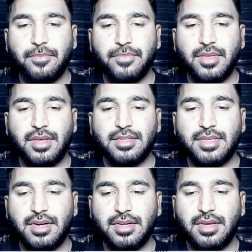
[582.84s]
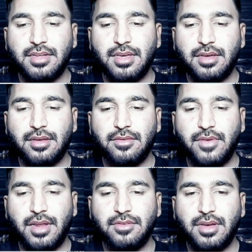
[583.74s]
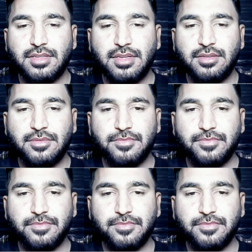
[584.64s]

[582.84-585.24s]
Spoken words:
Here is category value axis,